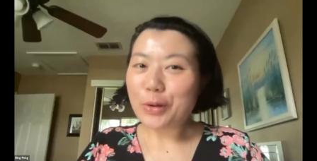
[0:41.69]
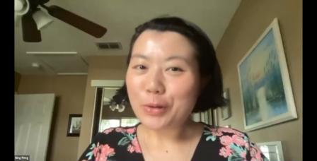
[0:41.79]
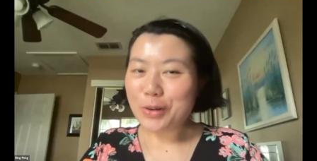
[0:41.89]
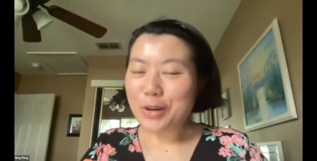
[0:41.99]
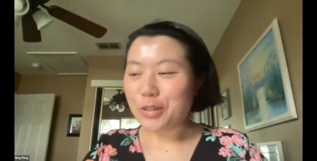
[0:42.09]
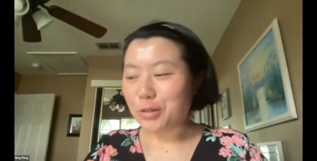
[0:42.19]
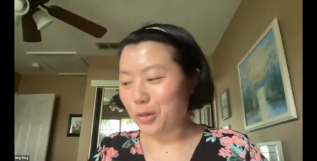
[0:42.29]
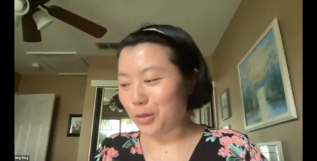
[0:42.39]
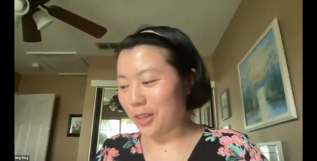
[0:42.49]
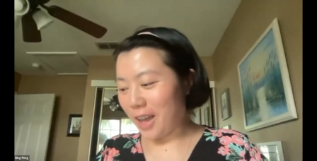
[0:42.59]
Quick question,
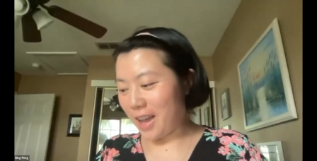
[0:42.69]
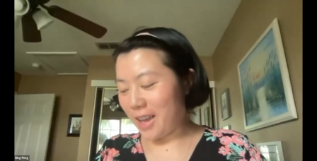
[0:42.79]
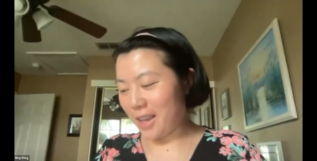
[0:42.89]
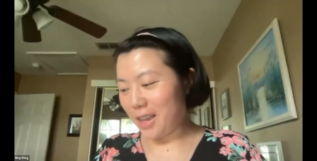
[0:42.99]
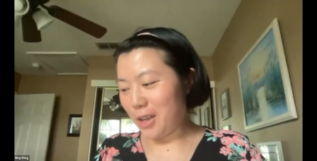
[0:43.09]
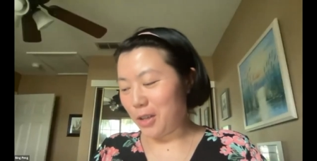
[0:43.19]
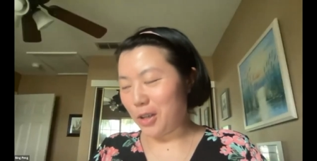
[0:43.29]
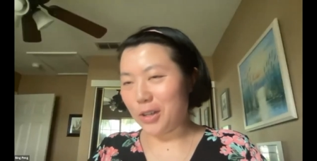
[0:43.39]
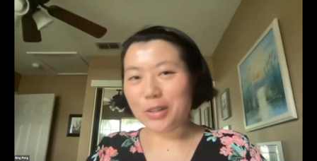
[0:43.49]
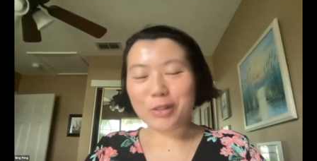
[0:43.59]
should I
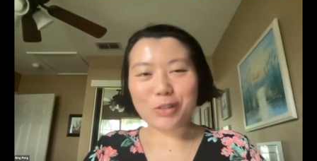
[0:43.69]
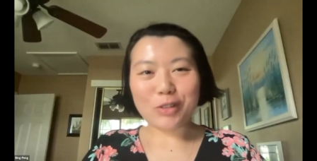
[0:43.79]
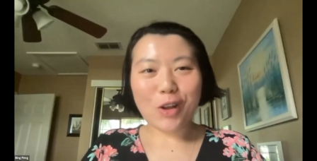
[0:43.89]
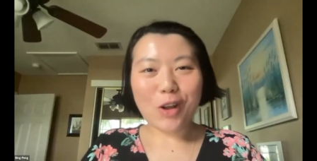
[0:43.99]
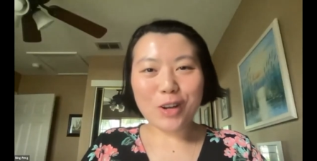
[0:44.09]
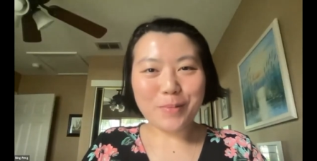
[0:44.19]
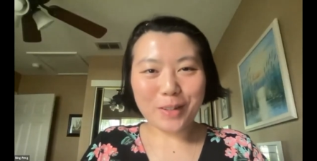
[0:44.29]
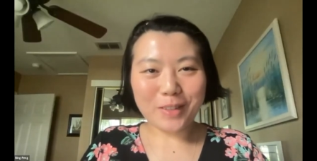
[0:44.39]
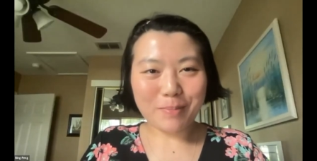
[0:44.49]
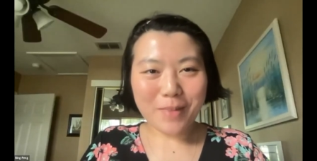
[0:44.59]
uh, talk
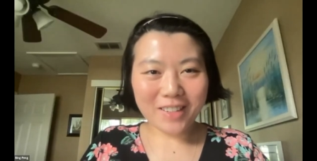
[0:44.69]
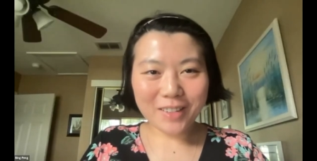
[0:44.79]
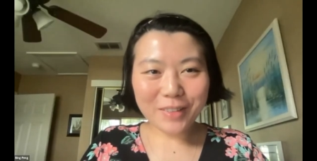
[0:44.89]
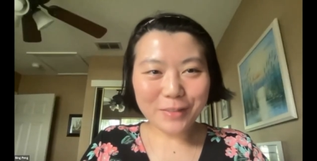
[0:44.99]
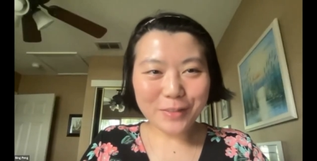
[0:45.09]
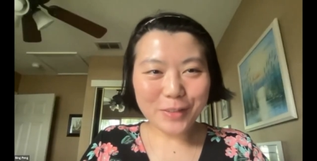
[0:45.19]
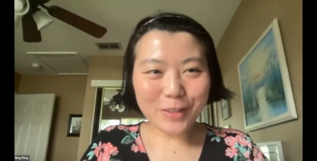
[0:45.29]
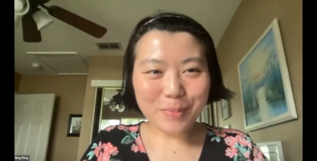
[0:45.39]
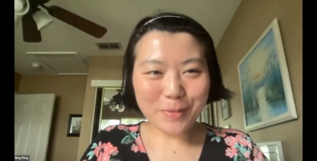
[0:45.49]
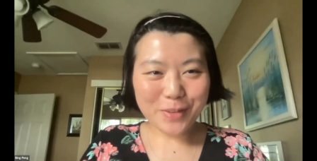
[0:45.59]
about the Mexican
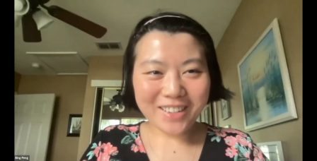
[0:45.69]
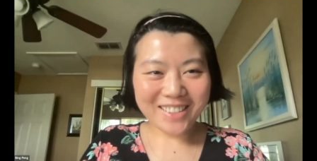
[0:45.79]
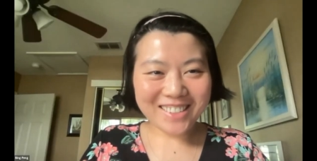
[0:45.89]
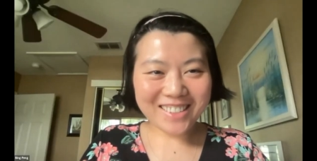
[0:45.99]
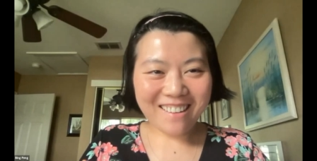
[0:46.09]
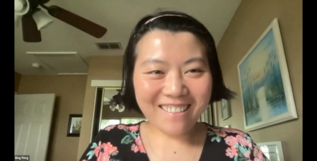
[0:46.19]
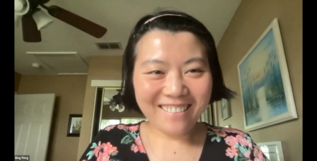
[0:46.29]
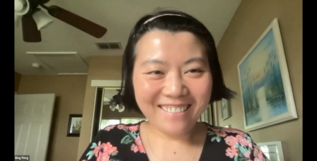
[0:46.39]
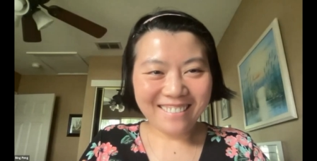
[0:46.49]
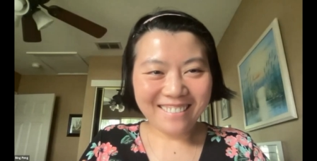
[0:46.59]
food before I get
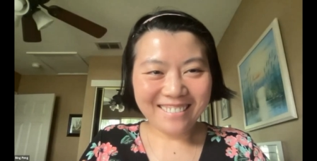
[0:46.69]
started?